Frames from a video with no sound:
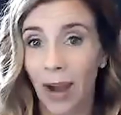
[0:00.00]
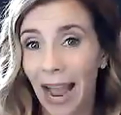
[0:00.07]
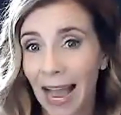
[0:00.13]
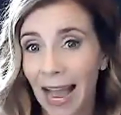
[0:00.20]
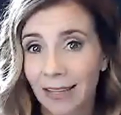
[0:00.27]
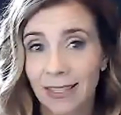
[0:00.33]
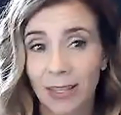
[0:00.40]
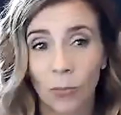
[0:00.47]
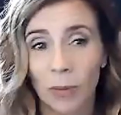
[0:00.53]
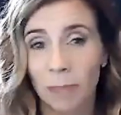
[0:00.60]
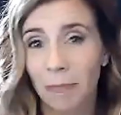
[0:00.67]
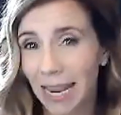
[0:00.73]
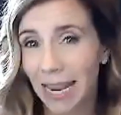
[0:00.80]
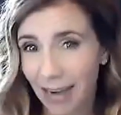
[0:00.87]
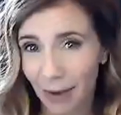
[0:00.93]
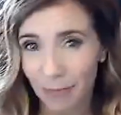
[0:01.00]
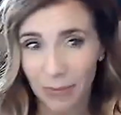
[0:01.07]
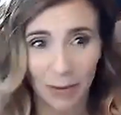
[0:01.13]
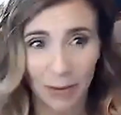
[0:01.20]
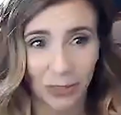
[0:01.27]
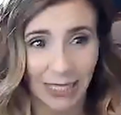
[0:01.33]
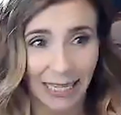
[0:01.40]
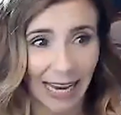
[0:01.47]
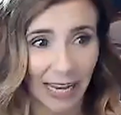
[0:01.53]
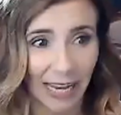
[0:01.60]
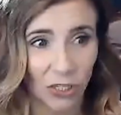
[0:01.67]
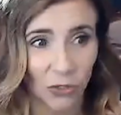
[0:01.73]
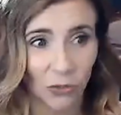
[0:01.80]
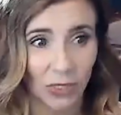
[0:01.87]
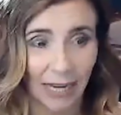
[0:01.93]
asked that we may not be able to get
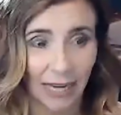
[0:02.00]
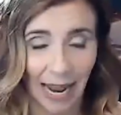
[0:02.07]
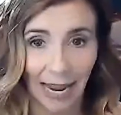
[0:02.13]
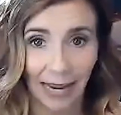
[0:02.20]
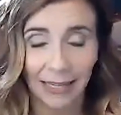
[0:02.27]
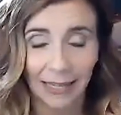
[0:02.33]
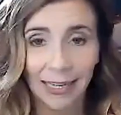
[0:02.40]
to today.